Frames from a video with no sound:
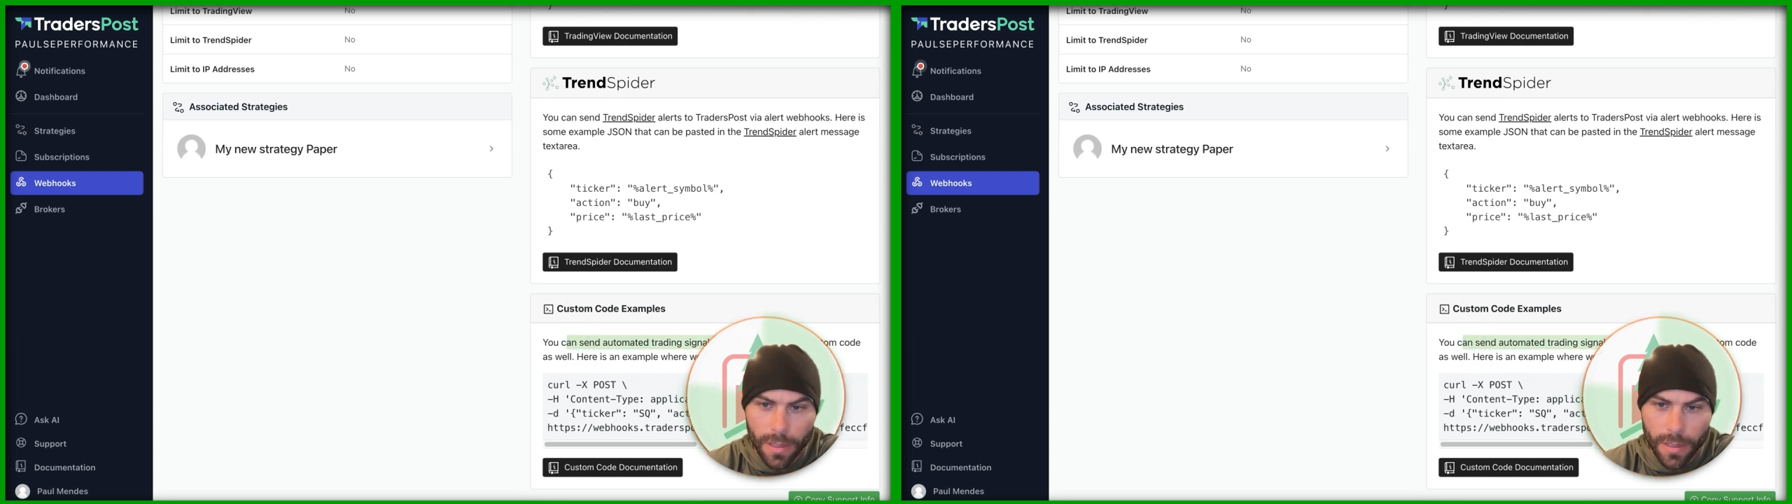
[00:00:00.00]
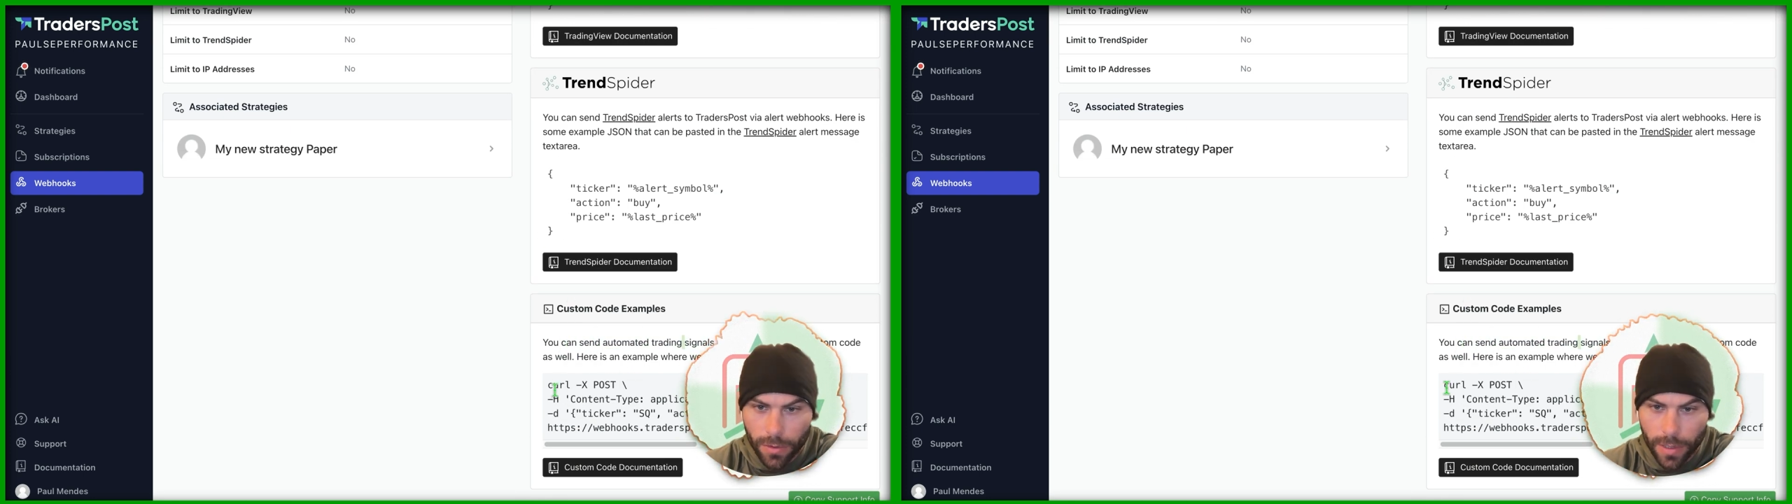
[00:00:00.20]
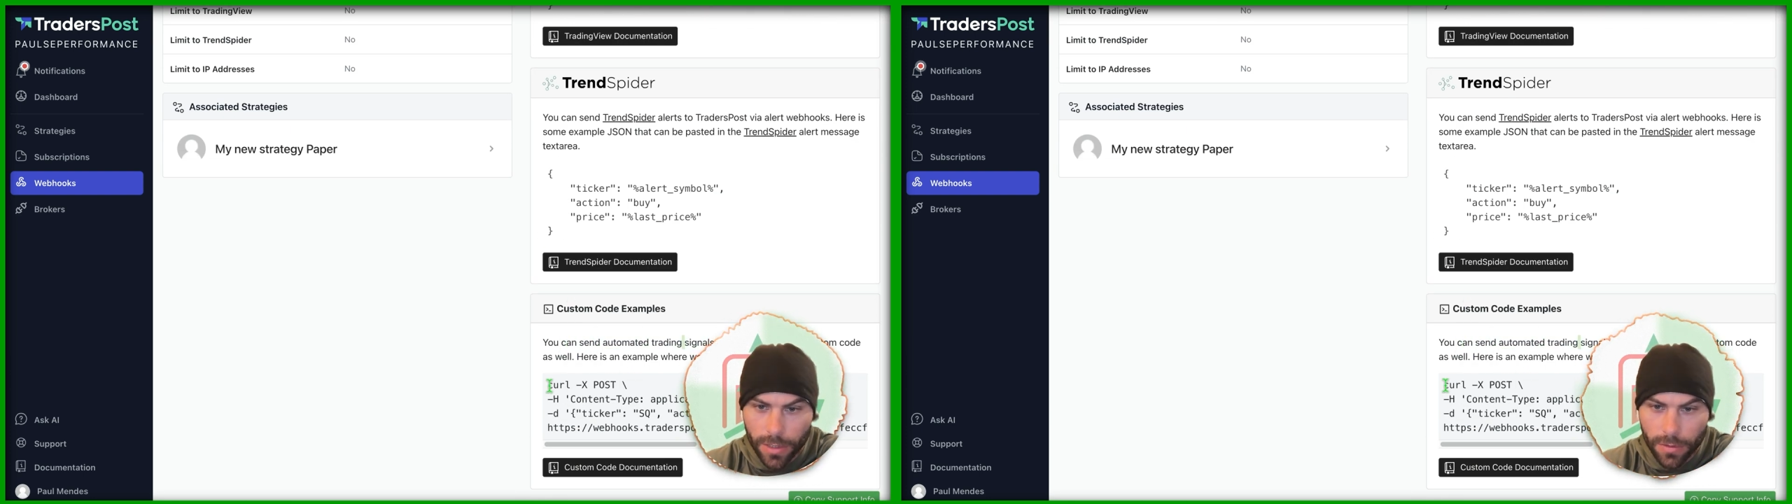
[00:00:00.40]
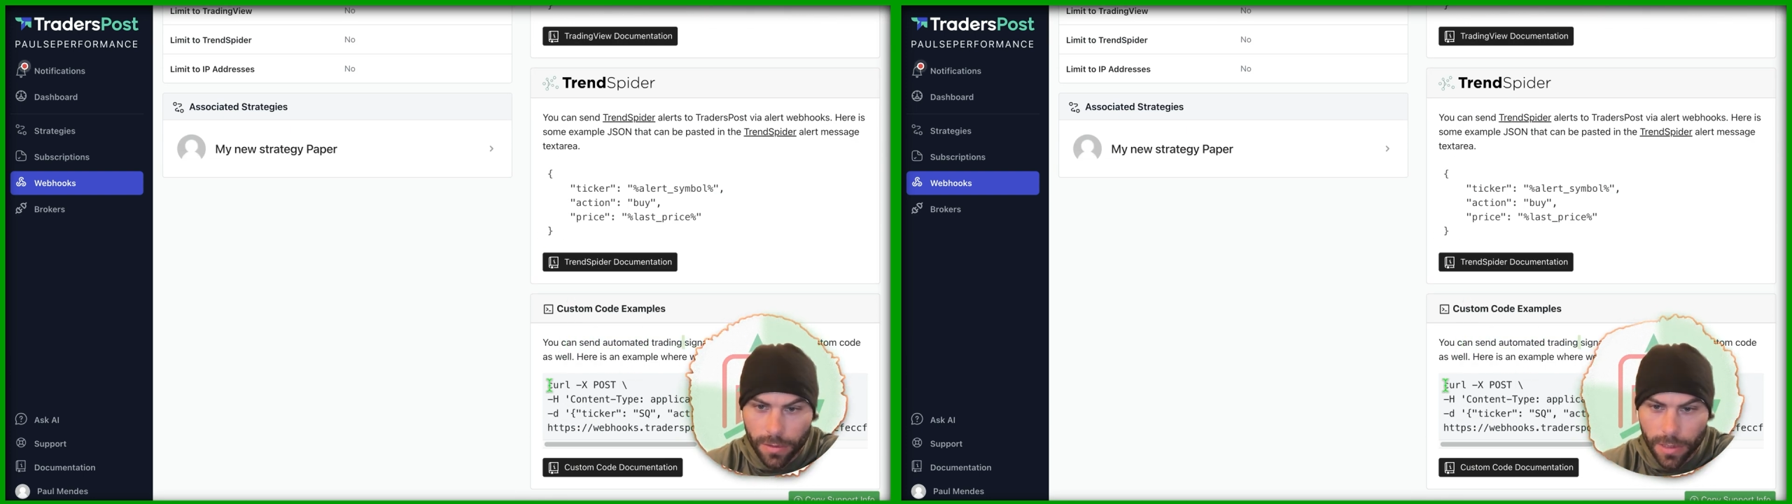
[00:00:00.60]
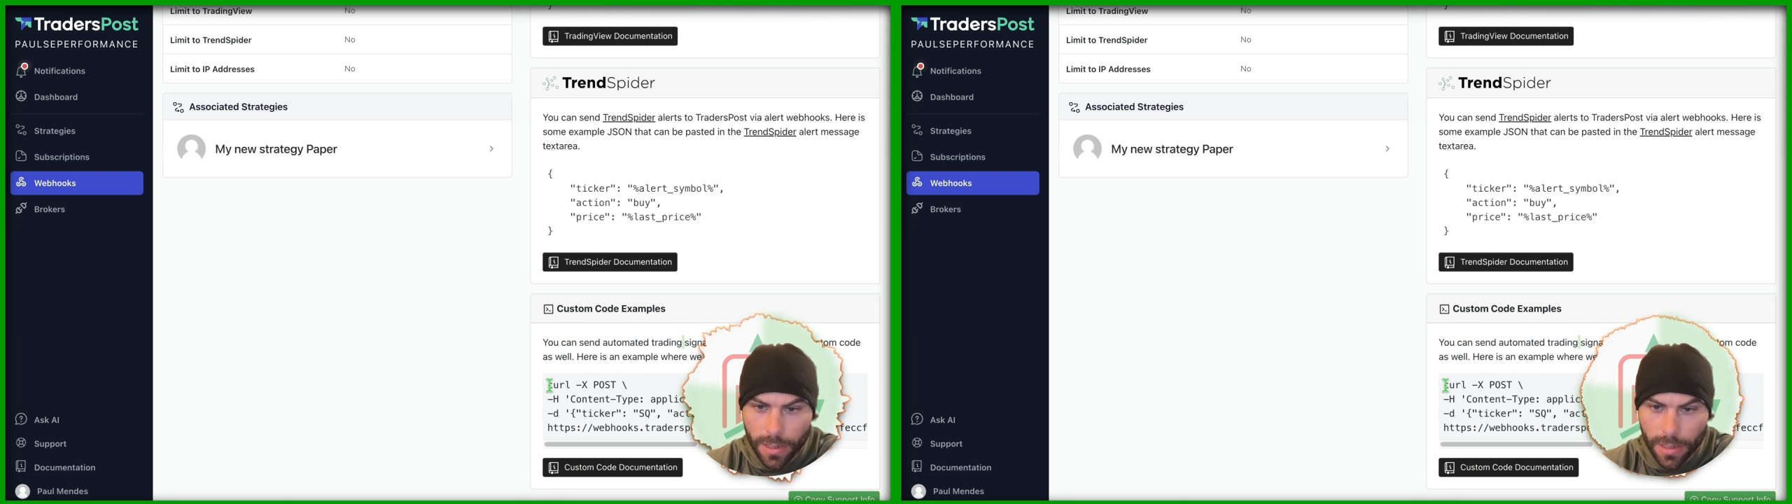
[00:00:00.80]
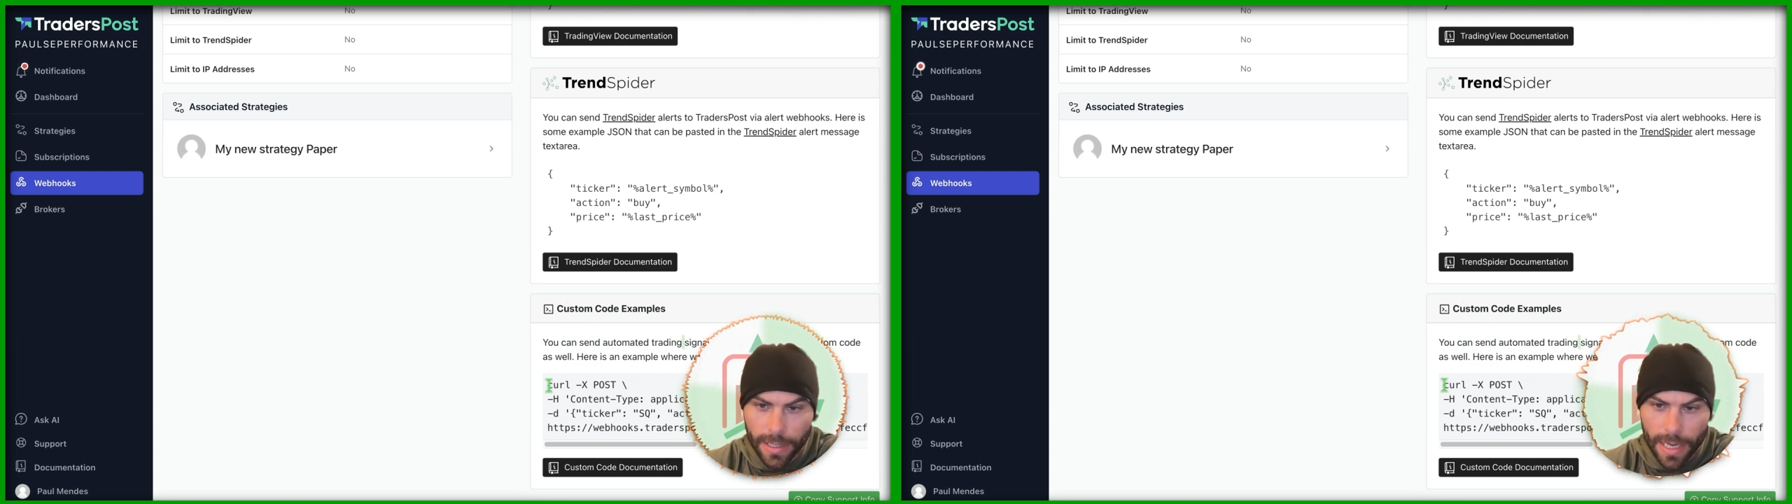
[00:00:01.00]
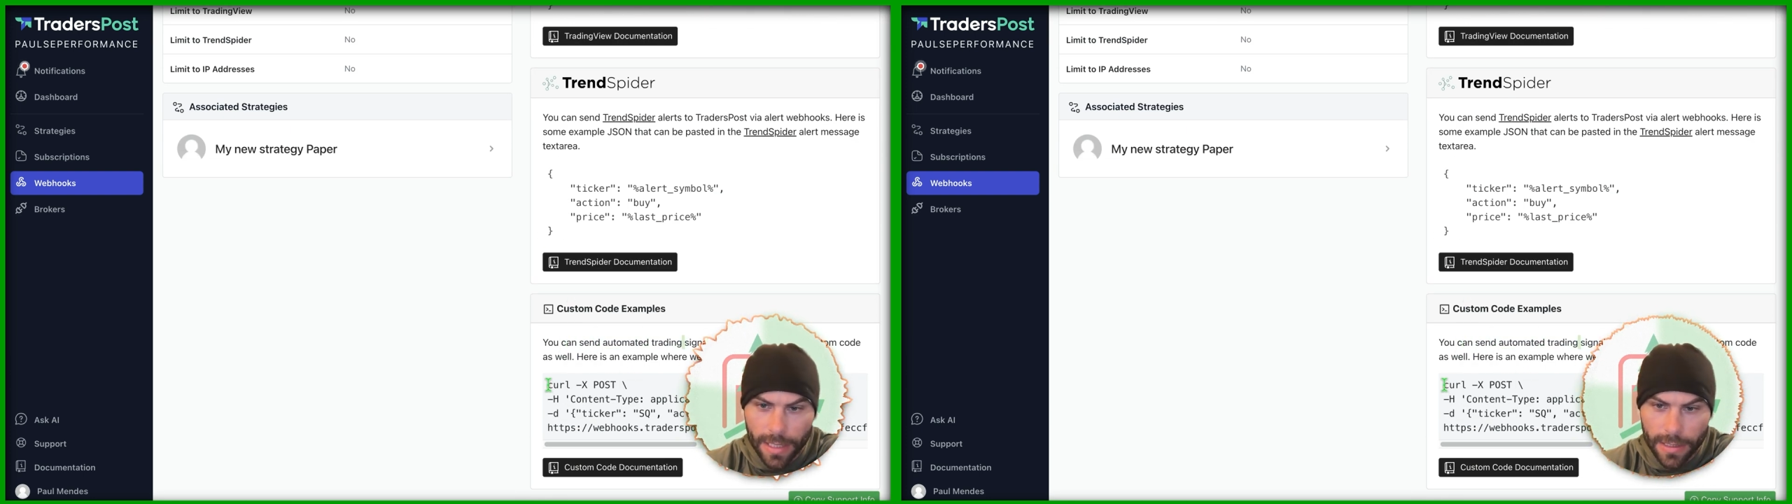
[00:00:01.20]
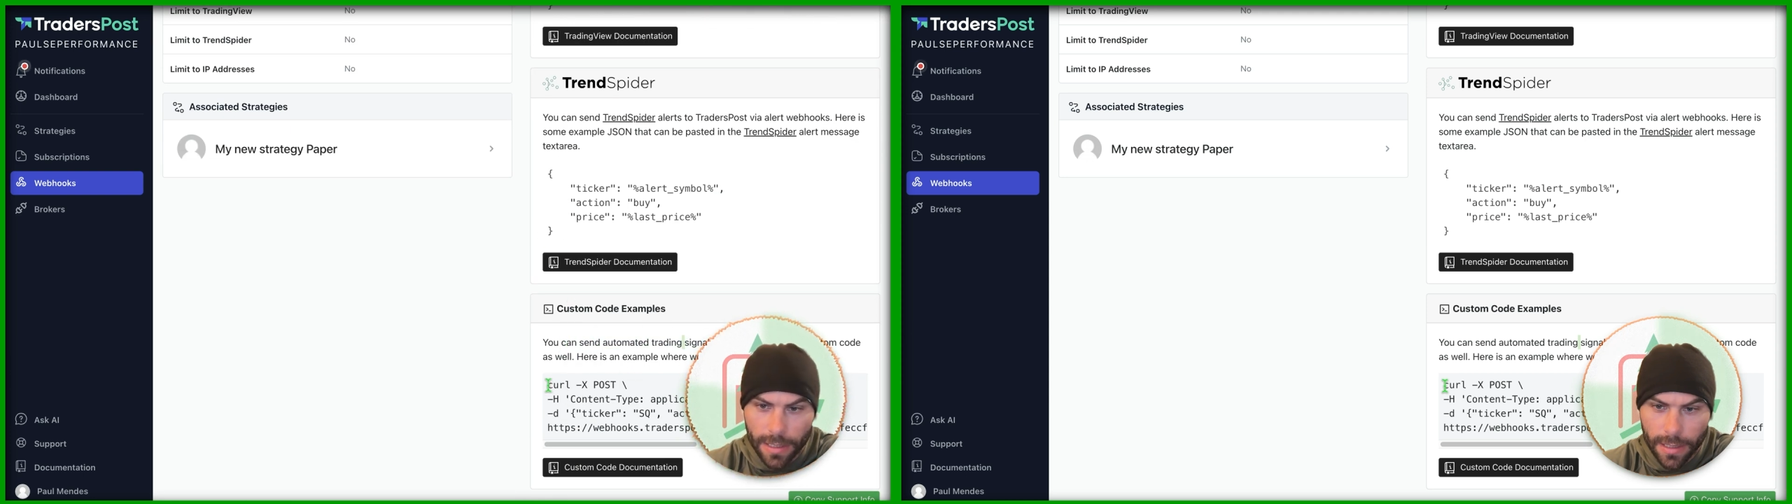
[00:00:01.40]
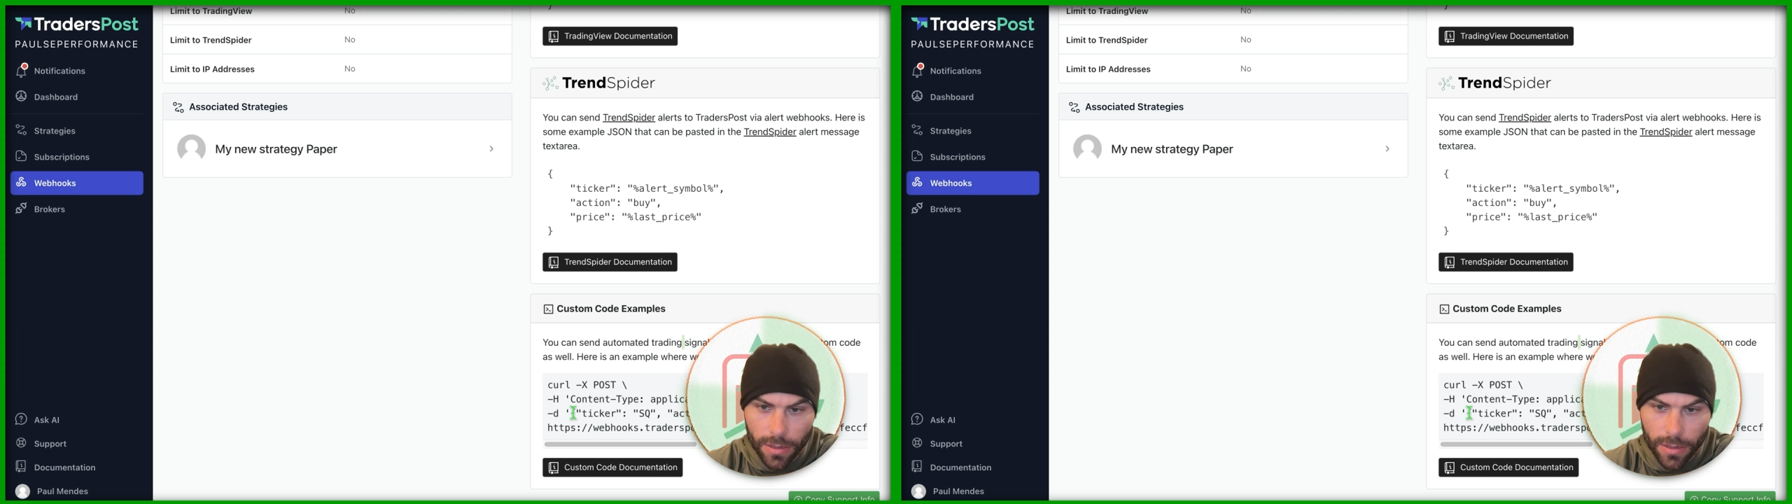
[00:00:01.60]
You can use this to test